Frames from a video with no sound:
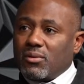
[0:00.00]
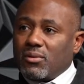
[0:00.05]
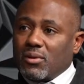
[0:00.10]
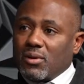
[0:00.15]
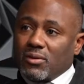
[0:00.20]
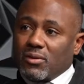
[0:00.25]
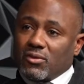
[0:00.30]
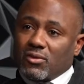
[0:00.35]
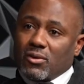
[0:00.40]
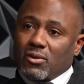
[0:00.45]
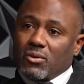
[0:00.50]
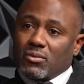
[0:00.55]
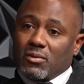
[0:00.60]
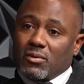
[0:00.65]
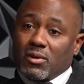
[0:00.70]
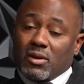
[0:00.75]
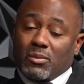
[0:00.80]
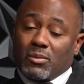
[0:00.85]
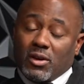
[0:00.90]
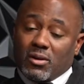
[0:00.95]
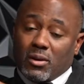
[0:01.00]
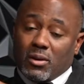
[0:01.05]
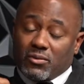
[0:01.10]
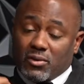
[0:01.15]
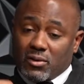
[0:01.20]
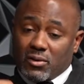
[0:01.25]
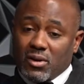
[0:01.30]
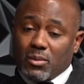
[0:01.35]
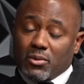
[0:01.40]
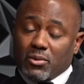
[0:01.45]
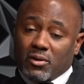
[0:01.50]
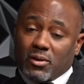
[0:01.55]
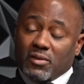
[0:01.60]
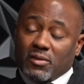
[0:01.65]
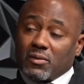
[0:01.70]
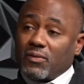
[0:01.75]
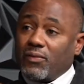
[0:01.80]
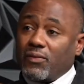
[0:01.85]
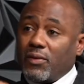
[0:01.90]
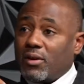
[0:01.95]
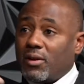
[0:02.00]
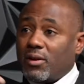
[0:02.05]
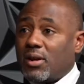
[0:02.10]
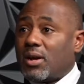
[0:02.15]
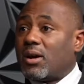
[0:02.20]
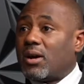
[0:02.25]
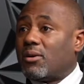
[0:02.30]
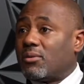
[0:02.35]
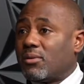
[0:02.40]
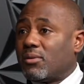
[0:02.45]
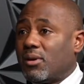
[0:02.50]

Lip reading: And so it becomes incumbent on us to figure that out.